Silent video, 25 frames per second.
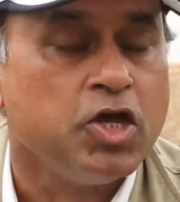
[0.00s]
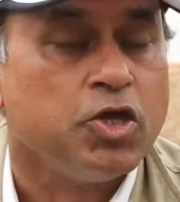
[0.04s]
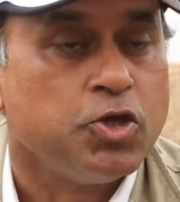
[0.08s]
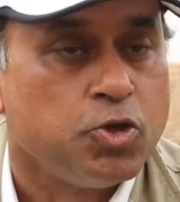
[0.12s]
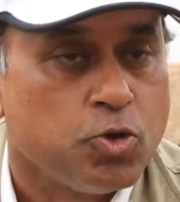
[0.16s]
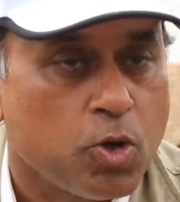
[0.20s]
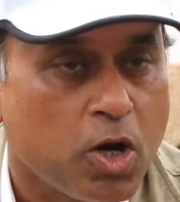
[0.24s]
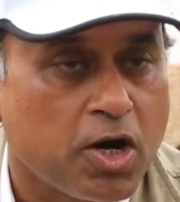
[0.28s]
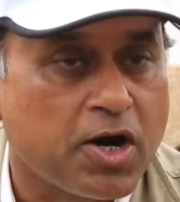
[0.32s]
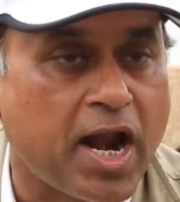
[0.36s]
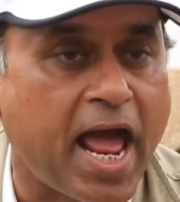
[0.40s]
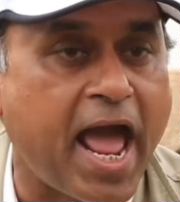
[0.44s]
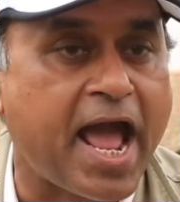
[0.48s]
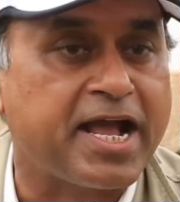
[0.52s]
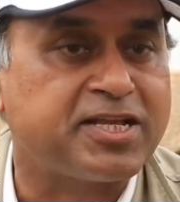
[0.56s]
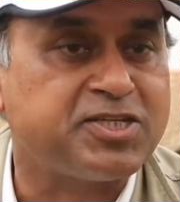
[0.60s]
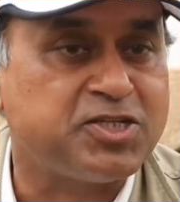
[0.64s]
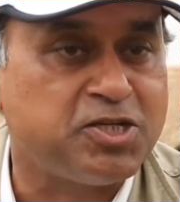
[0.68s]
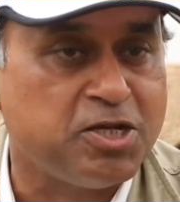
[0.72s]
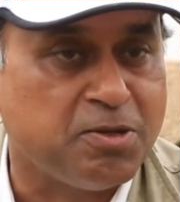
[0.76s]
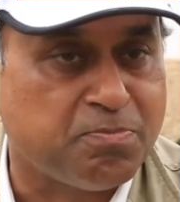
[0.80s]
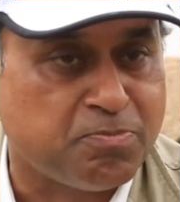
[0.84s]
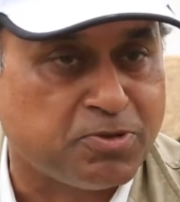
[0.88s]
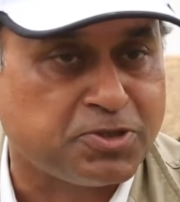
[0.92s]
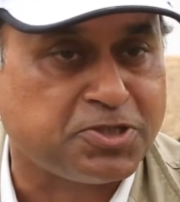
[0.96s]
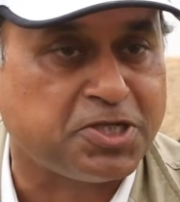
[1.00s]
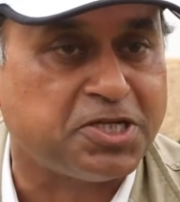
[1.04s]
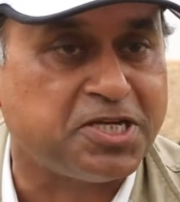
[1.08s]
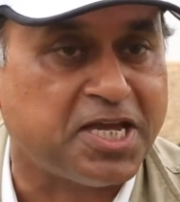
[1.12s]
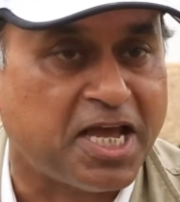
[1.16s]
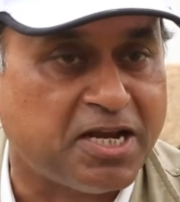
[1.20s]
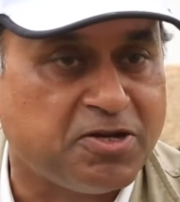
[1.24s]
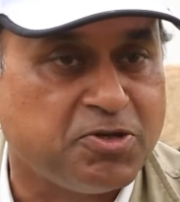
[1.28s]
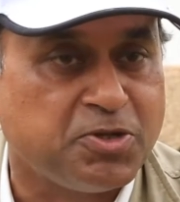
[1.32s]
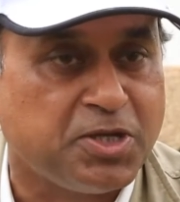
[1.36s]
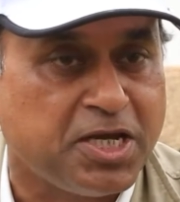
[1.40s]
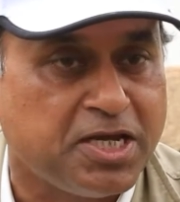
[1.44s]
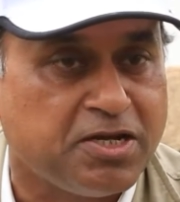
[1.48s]
you are actually putting
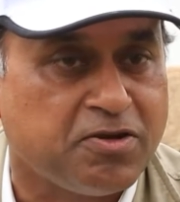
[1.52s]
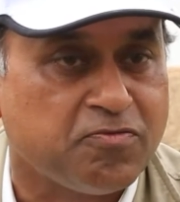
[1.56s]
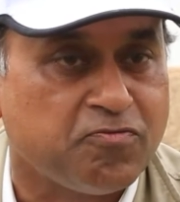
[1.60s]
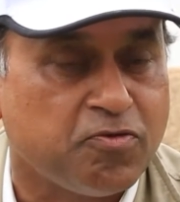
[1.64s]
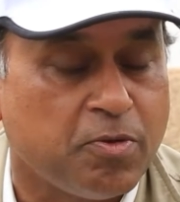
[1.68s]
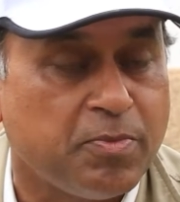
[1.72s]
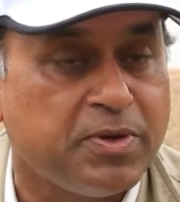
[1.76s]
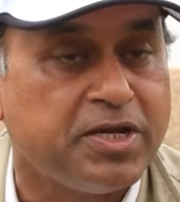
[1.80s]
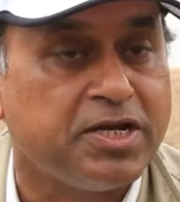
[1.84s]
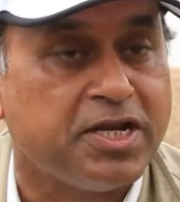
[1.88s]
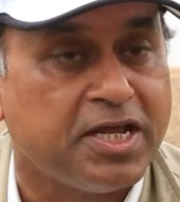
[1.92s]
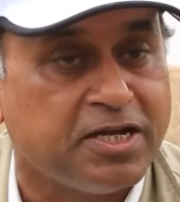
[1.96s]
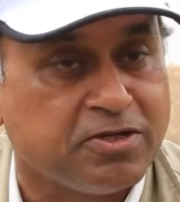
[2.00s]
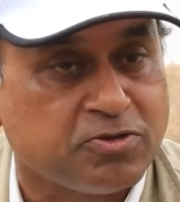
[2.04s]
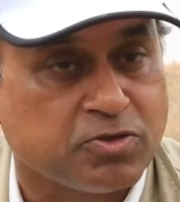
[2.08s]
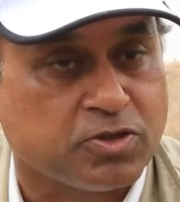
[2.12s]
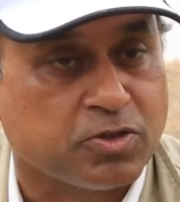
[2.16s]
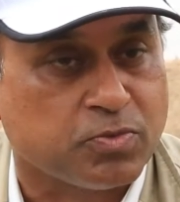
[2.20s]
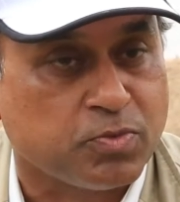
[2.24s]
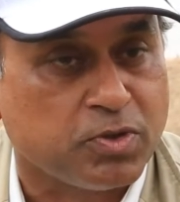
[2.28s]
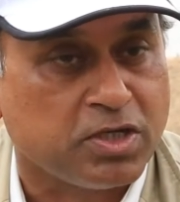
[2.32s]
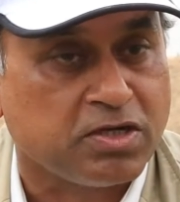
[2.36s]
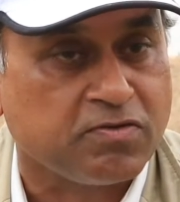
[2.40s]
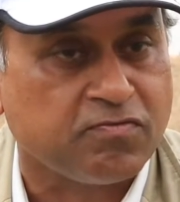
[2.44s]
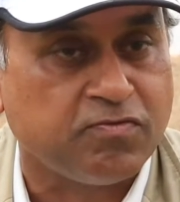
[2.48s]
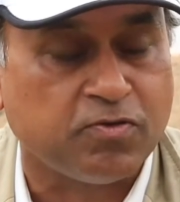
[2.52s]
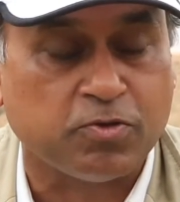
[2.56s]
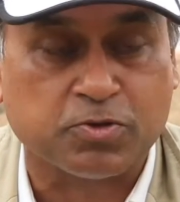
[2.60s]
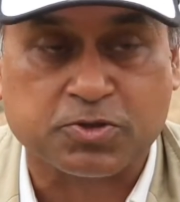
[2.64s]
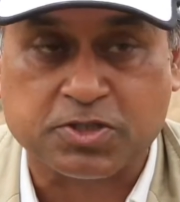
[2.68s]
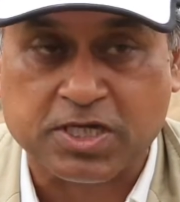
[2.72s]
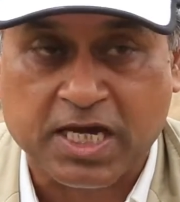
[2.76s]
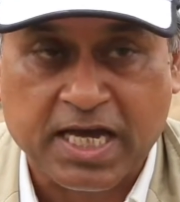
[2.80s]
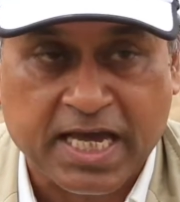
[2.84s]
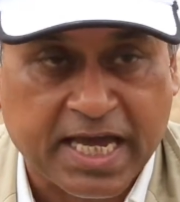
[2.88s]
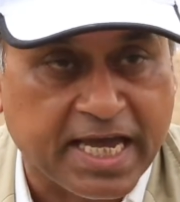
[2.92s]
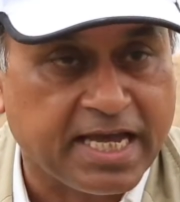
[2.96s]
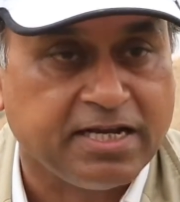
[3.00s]
educated women into the
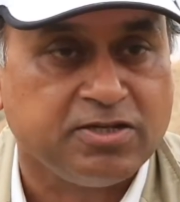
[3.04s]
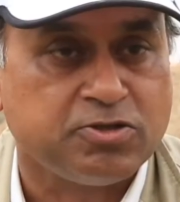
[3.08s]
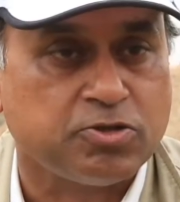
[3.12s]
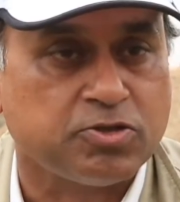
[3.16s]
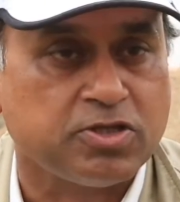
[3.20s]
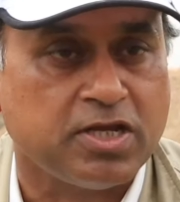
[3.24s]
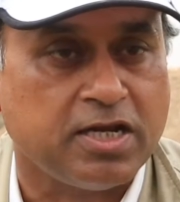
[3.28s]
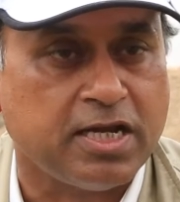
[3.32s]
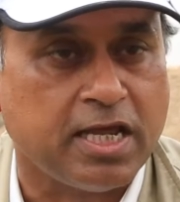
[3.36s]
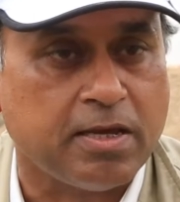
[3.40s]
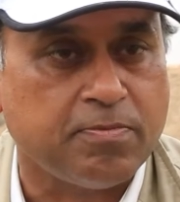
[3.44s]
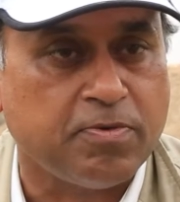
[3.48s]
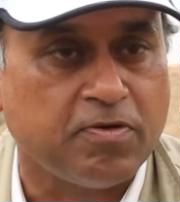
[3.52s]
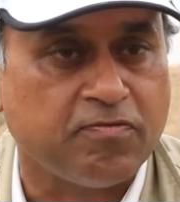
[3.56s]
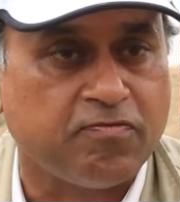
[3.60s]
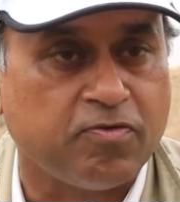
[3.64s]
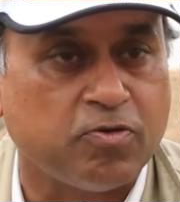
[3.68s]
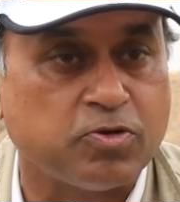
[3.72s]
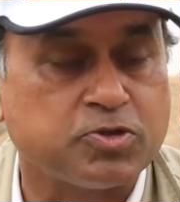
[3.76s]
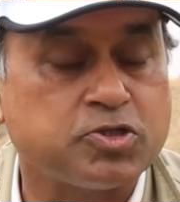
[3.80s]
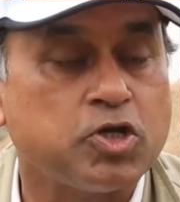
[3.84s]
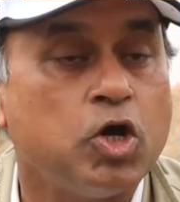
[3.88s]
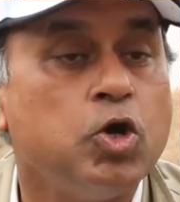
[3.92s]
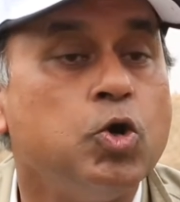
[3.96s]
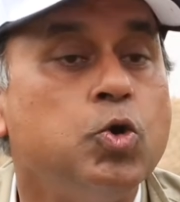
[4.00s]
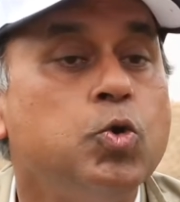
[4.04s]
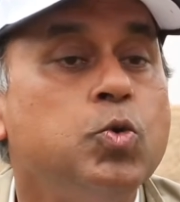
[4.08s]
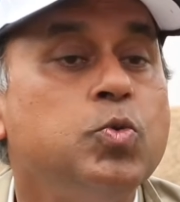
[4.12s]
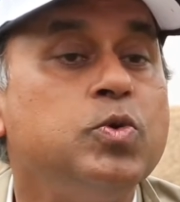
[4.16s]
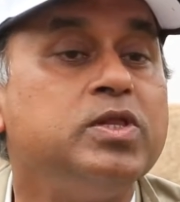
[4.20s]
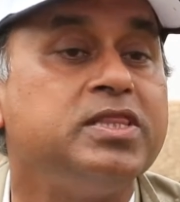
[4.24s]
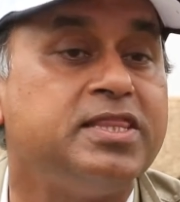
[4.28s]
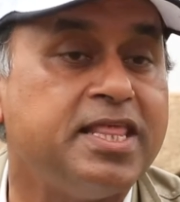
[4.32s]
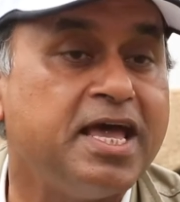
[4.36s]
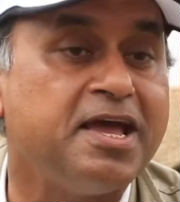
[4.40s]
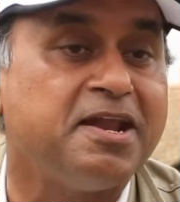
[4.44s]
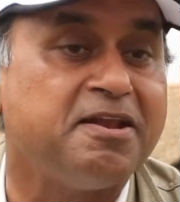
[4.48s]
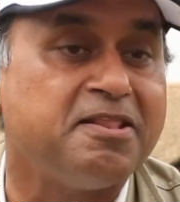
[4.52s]
workforce, into the labor force, who
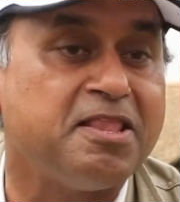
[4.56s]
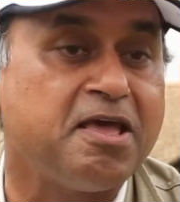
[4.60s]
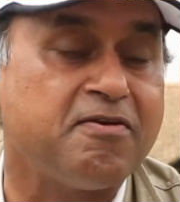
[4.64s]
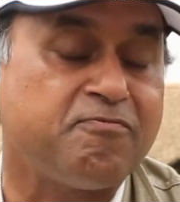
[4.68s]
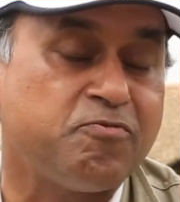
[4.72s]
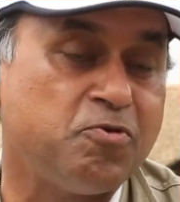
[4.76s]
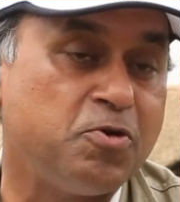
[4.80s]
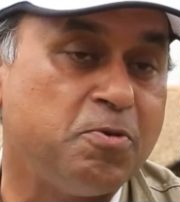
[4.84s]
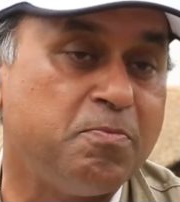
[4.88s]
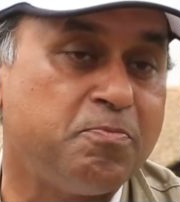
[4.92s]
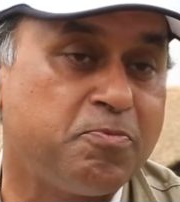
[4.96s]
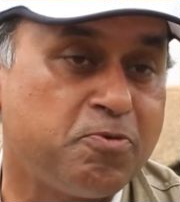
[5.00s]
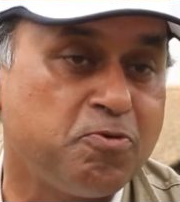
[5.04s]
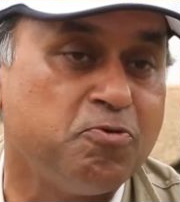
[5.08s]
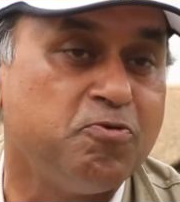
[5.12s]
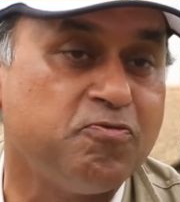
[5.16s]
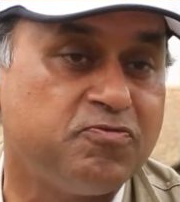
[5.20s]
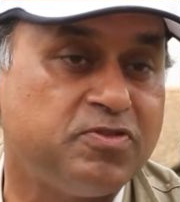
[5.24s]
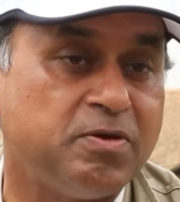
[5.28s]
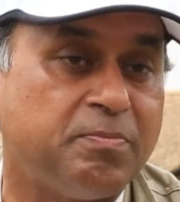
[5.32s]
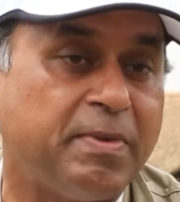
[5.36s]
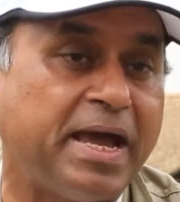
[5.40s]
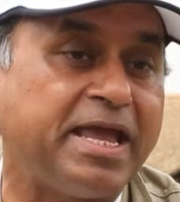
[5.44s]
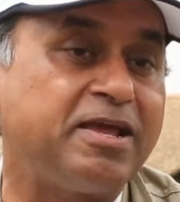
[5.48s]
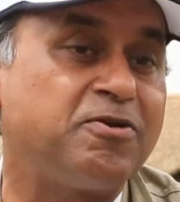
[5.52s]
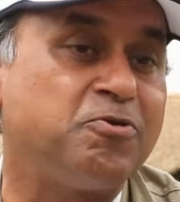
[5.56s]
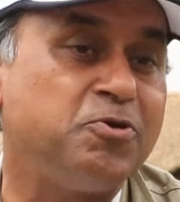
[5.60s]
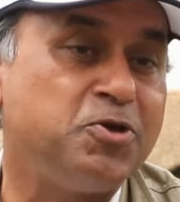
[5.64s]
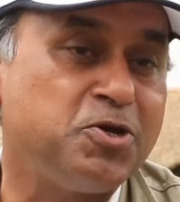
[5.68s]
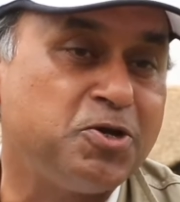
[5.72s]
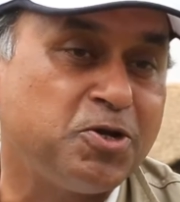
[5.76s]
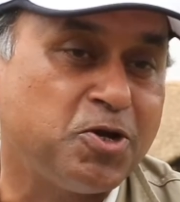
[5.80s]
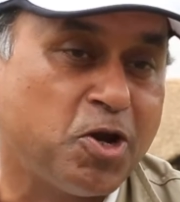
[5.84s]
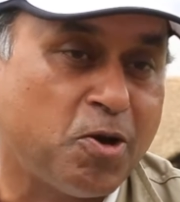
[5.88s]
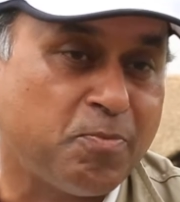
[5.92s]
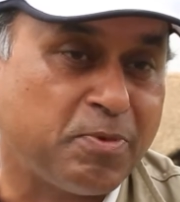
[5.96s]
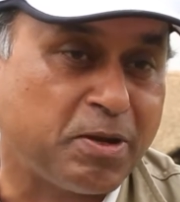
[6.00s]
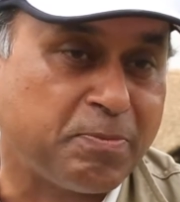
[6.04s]
will then therefore improve the
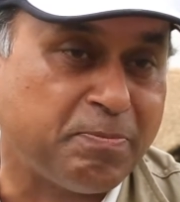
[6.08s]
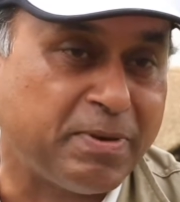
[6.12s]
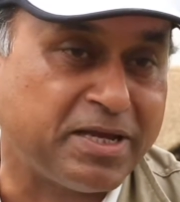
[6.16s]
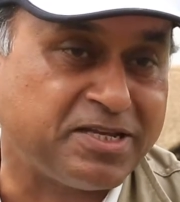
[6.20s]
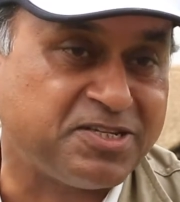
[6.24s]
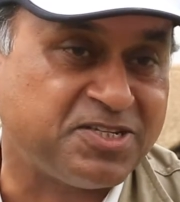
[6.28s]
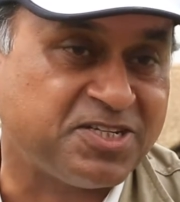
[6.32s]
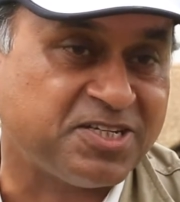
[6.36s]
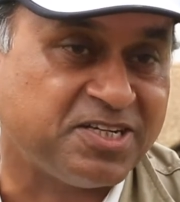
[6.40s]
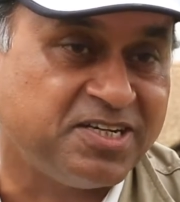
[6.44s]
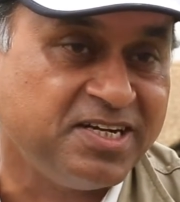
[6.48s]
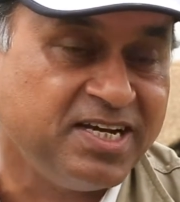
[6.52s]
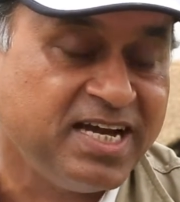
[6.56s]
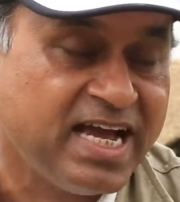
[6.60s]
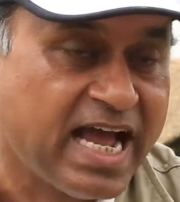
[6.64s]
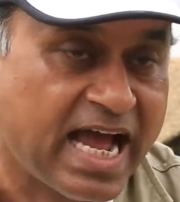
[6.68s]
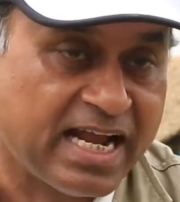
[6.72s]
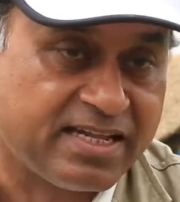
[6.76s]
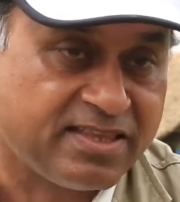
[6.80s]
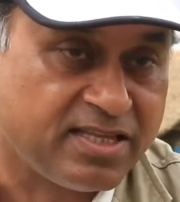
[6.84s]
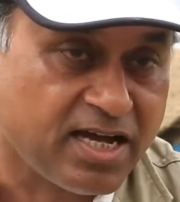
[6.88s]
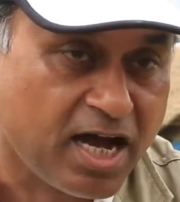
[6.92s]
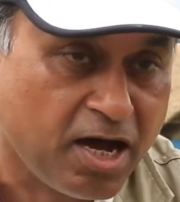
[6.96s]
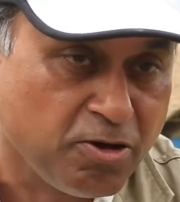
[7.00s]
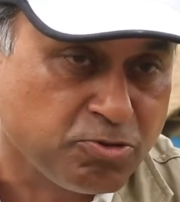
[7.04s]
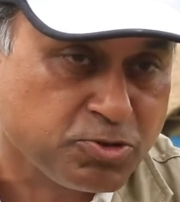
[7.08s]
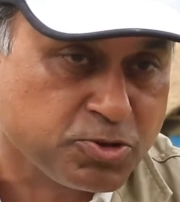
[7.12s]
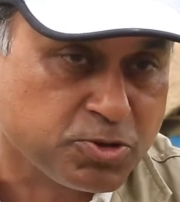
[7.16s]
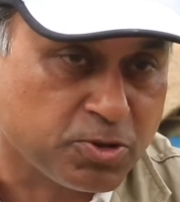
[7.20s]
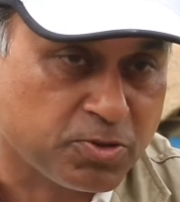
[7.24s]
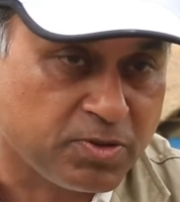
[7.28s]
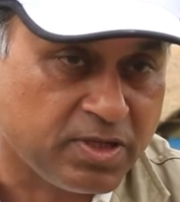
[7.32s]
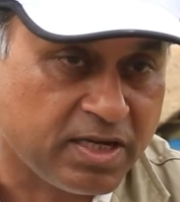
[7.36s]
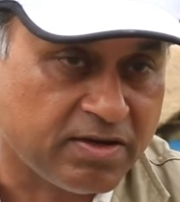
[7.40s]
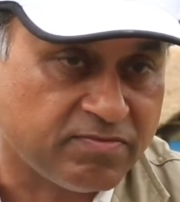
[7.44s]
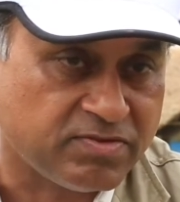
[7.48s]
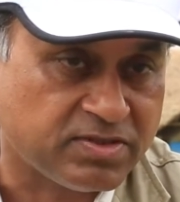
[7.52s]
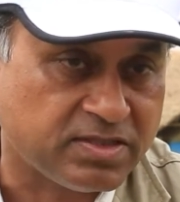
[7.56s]
microeconomic picture at the
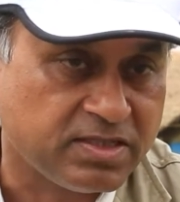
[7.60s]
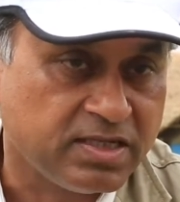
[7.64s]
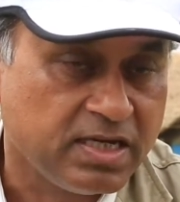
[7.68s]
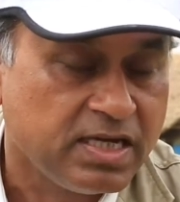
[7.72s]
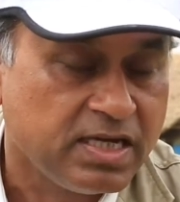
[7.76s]
household level.